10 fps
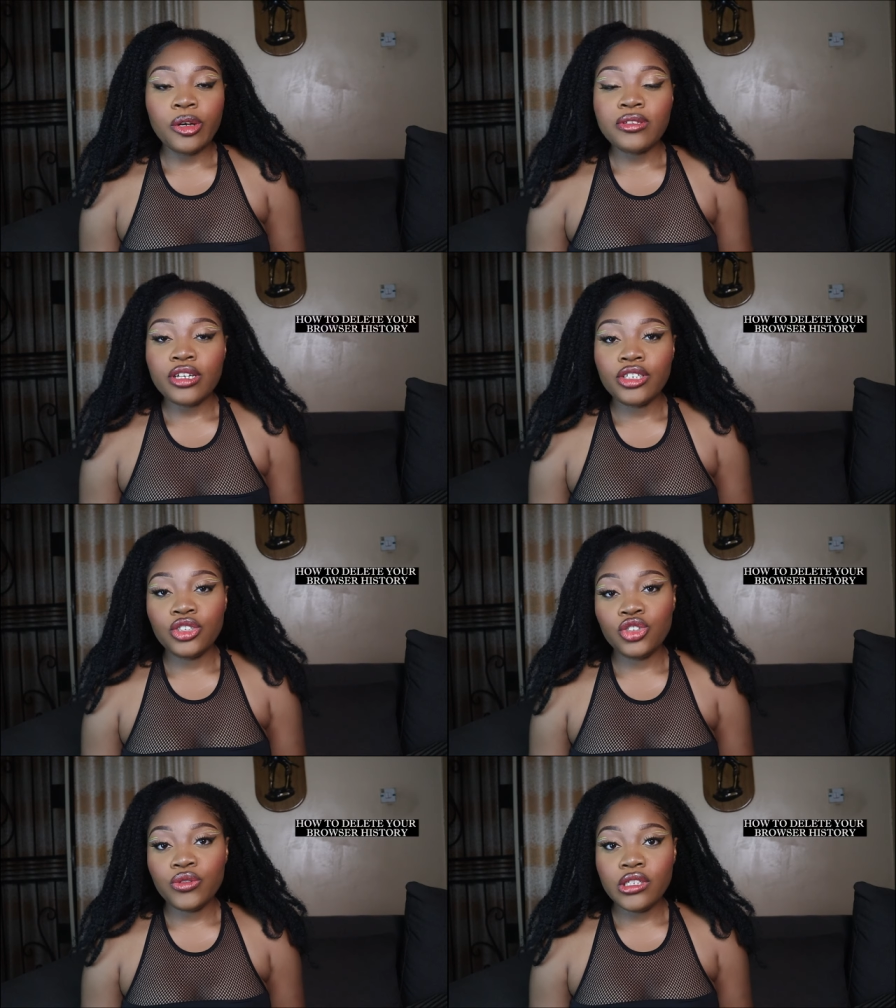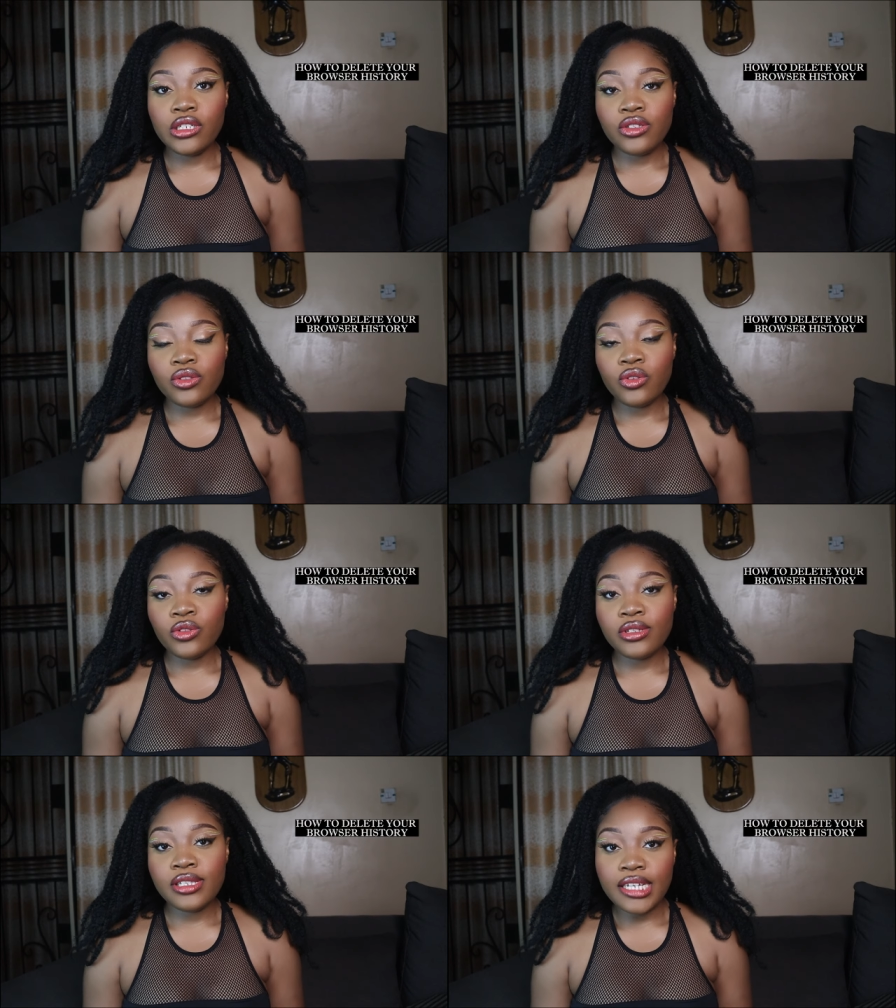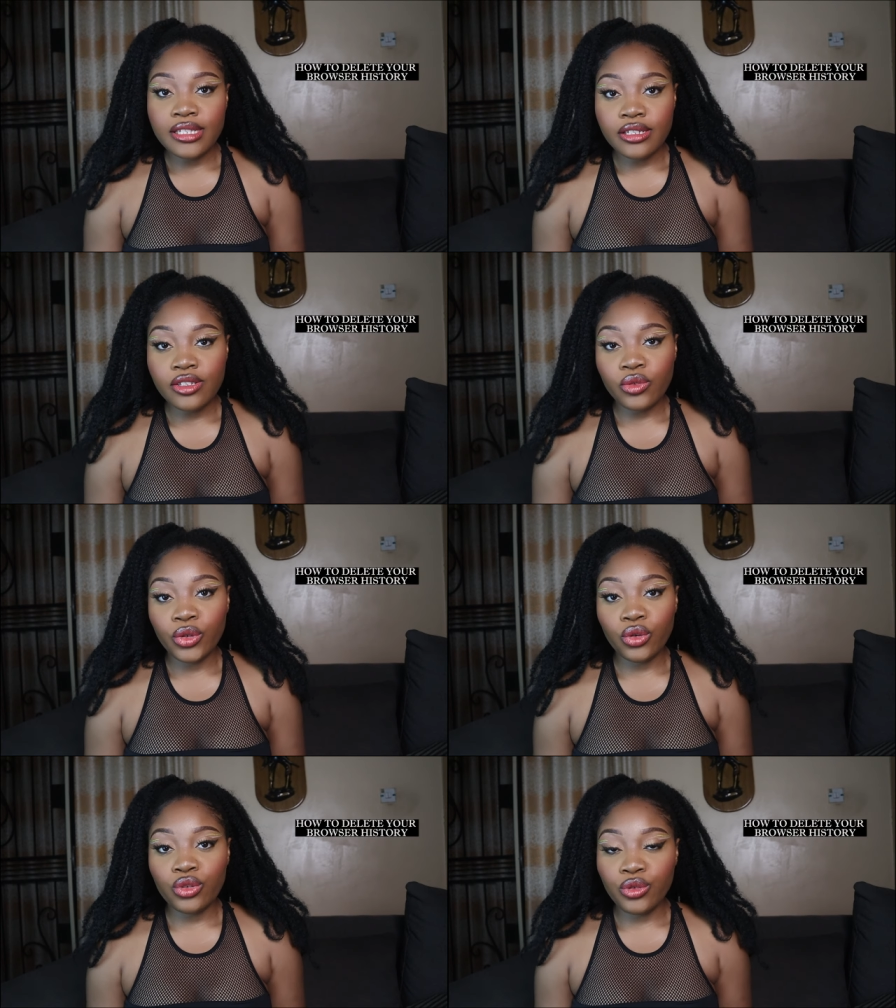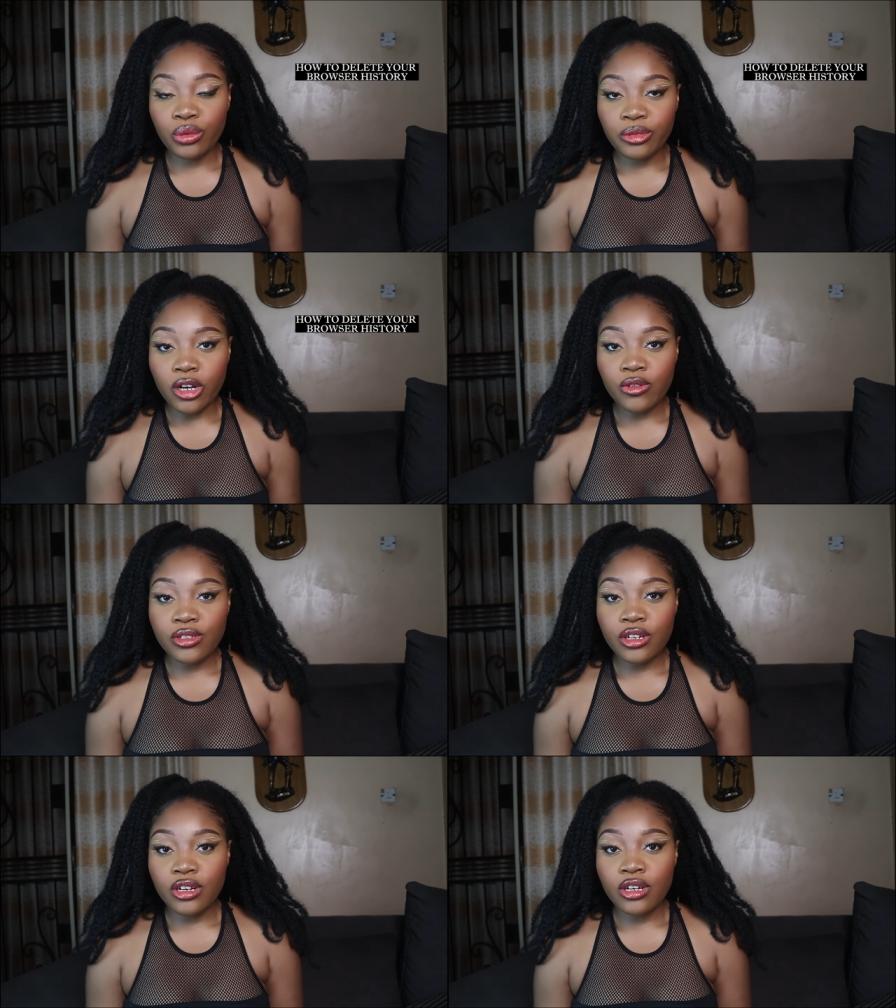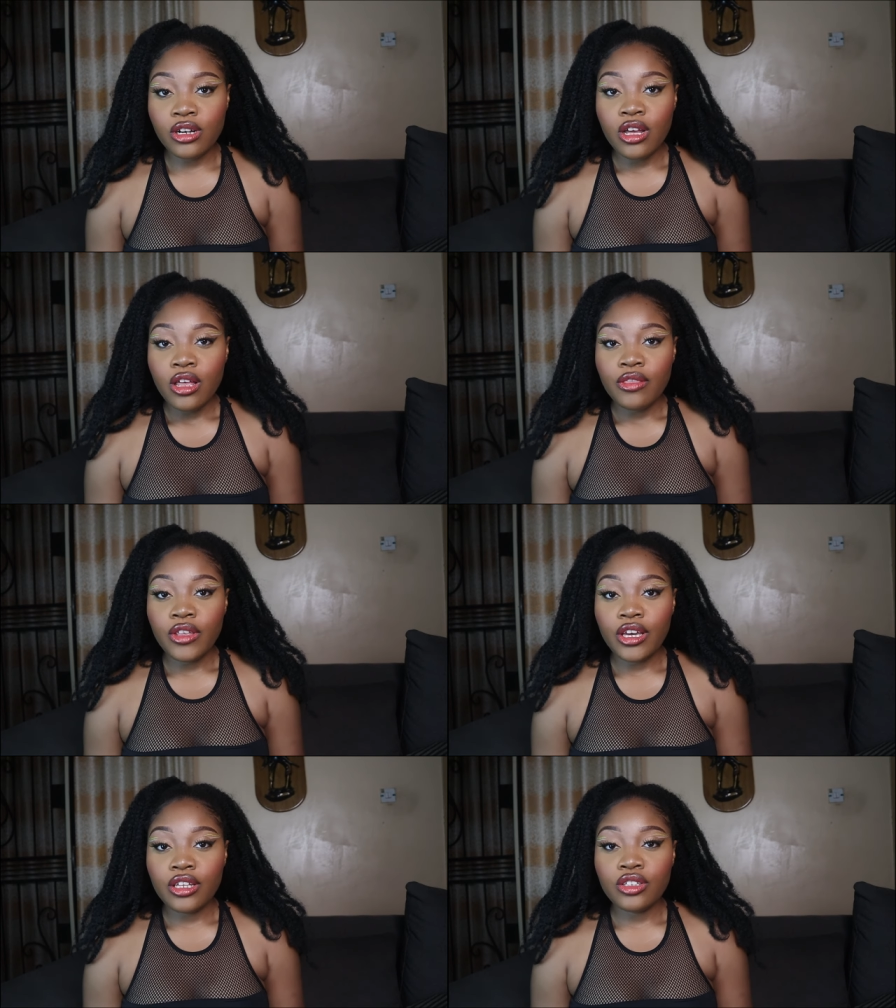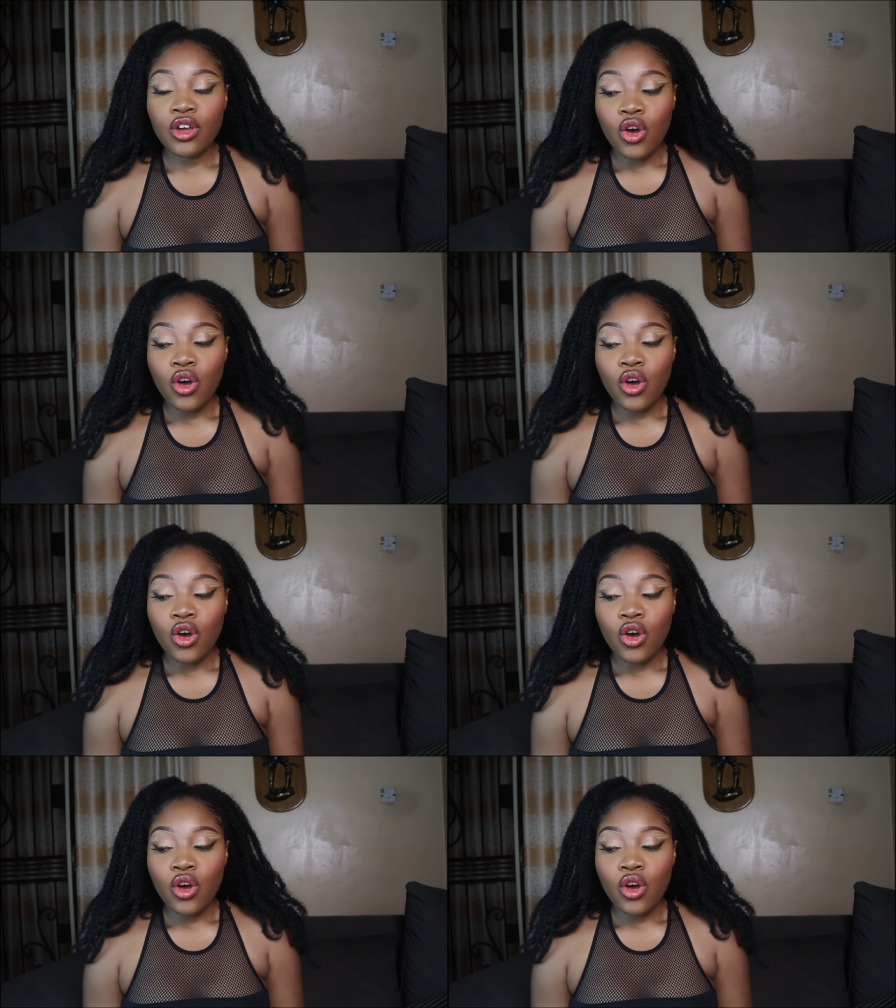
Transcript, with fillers: browser history is to go to settings on your Chrome browser, then